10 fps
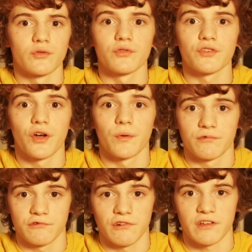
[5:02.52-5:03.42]
or start
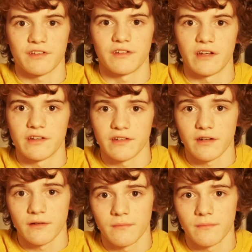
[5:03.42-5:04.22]
procrastinating.